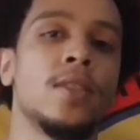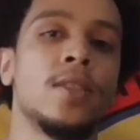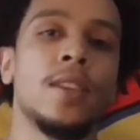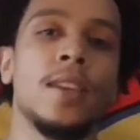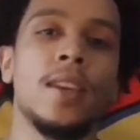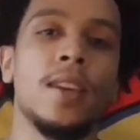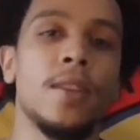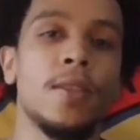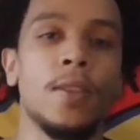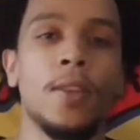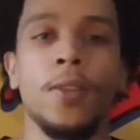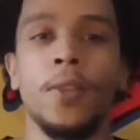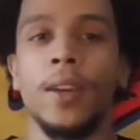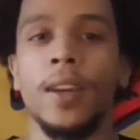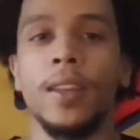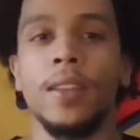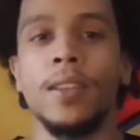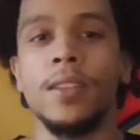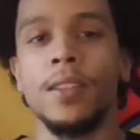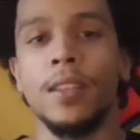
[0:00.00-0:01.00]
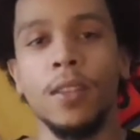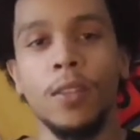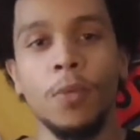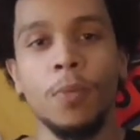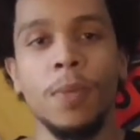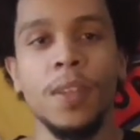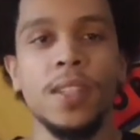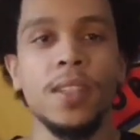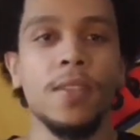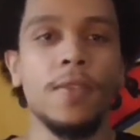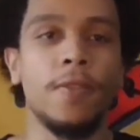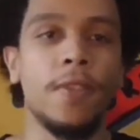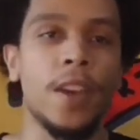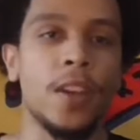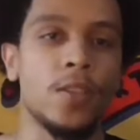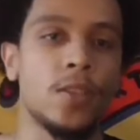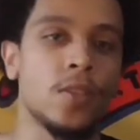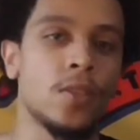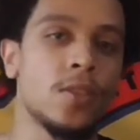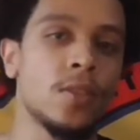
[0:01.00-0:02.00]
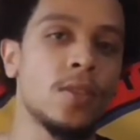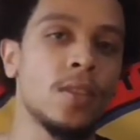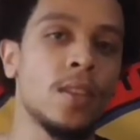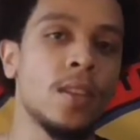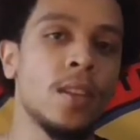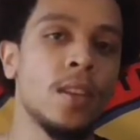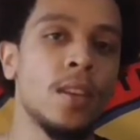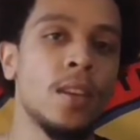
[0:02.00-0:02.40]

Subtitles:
and Kyo going on these little misadventures,